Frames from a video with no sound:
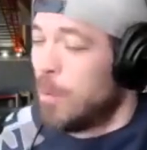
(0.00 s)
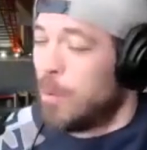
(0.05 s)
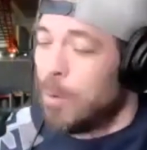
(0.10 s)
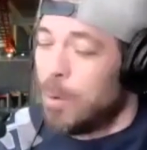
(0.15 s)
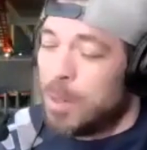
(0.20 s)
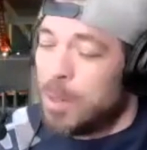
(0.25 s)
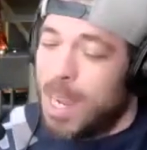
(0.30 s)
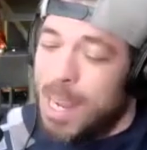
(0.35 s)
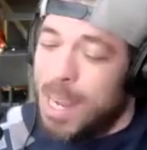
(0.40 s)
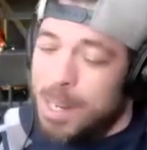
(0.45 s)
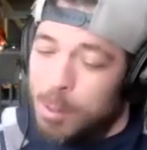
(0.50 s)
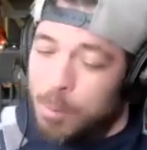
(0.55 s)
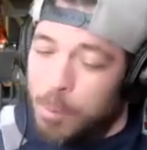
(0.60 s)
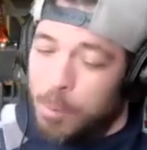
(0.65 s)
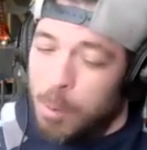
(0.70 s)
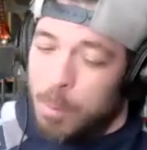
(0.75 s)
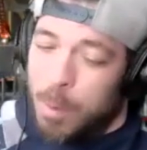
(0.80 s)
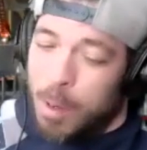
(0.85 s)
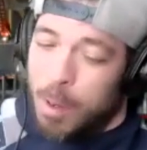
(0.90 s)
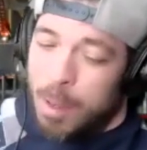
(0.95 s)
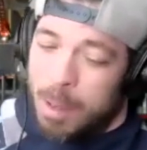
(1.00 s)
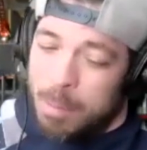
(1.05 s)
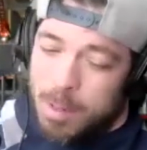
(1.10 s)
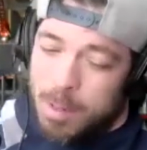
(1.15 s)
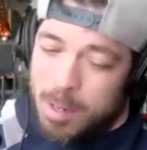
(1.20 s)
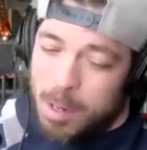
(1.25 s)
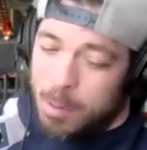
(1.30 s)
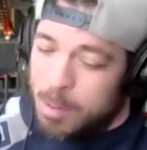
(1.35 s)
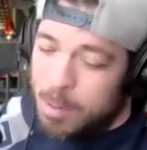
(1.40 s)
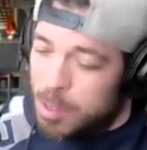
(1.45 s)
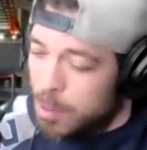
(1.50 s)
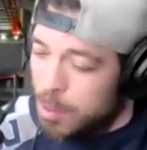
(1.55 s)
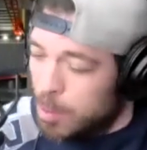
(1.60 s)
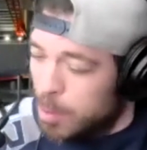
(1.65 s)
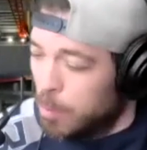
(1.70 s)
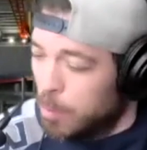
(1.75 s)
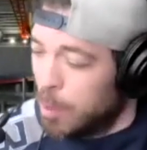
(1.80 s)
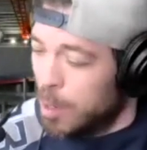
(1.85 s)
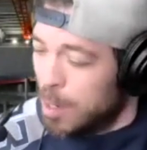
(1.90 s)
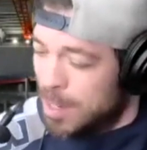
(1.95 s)
Titans football. I'm so juiced
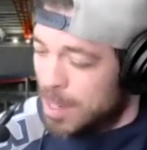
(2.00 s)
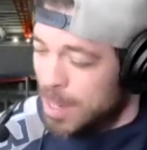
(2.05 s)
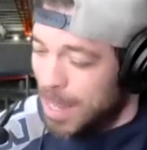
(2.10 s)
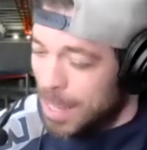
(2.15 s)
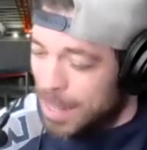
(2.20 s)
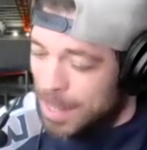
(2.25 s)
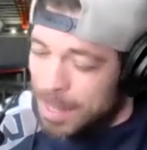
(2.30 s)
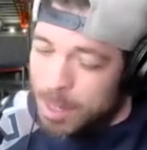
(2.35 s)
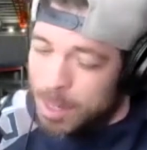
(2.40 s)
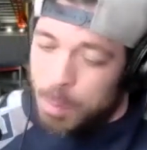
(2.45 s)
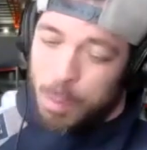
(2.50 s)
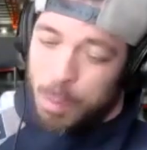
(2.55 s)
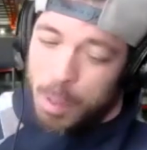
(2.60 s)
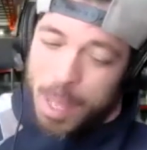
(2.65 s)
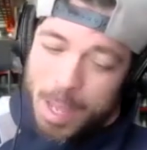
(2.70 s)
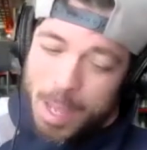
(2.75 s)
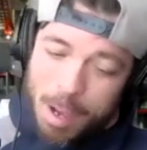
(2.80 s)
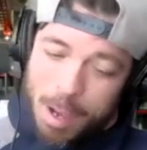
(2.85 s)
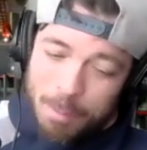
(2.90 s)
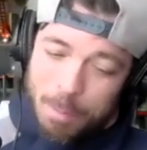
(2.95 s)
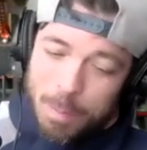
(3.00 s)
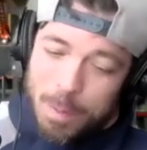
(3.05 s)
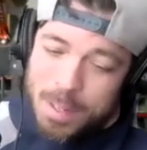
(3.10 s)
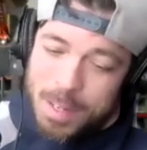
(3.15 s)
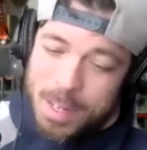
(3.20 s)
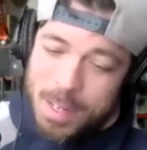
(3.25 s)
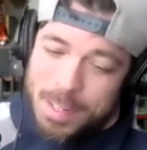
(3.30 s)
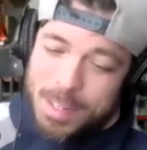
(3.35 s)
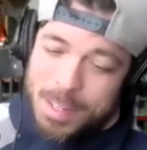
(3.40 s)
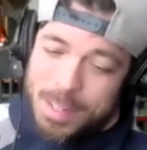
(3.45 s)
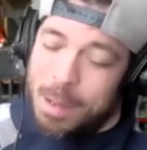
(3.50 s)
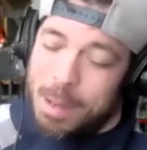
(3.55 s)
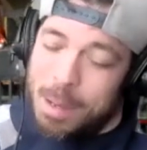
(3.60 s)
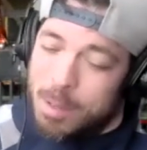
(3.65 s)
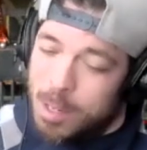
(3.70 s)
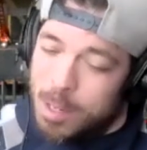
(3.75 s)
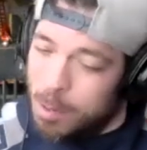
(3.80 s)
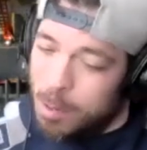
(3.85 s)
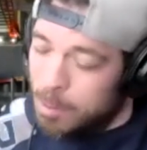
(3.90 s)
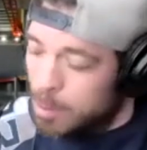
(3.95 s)
for us to get this playoff position. I'm
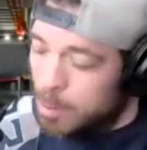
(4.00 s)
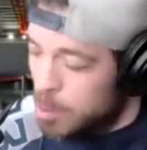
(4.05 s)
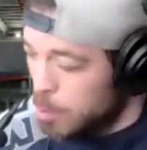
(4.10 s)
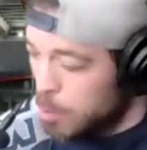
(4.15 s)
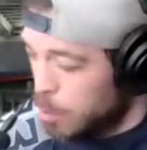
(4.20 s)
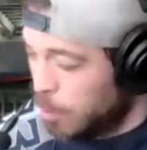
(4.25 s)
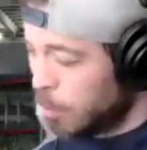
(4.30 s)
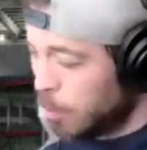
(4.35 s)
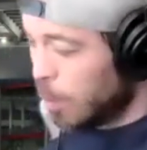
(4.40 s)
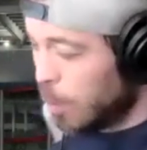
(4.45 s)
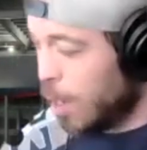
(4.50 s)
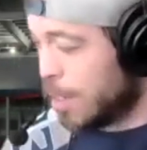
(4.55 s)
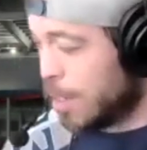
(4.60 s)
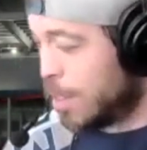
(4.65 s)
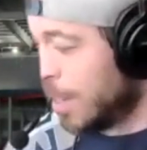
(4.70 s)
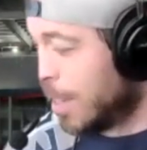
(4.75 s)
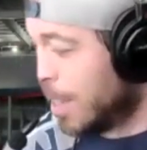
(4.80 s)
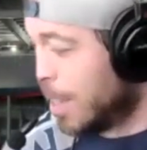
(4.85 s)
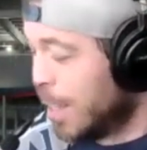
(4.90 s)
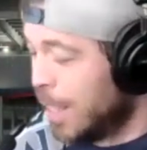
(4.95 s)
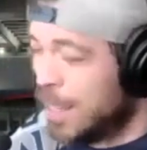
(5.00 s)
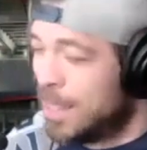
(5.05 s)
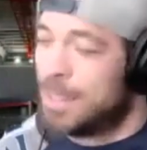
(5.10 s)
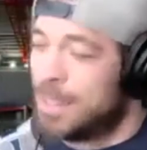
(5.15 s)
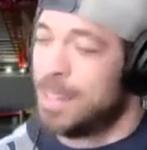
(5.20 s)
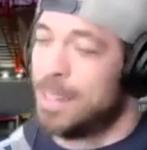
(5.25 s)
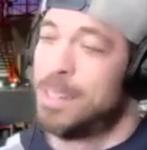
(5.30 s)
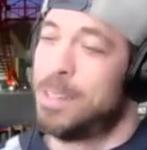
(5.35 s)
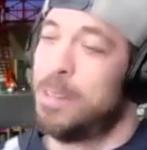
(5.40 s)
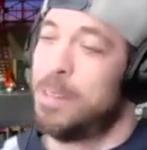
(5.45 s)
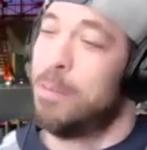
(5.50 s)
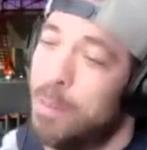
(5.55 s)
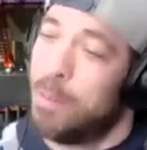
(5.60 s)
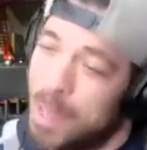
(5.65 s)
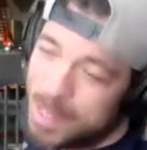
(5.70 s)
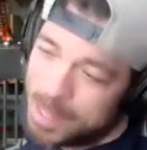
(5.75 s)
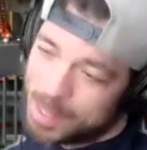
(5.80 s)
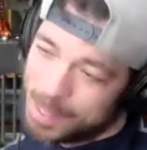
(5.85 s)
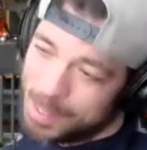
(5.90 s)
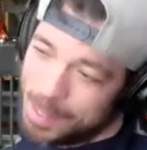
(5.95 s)
so juiced for us to clinch this
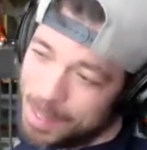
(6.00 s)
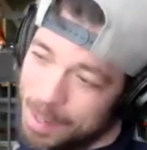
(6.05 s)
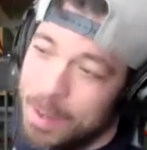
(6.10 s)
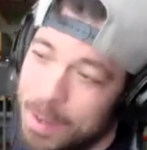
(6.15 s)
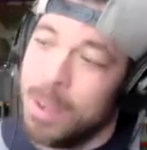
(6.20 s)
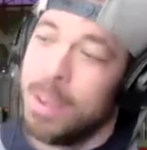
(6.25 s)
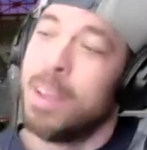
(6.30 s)
division.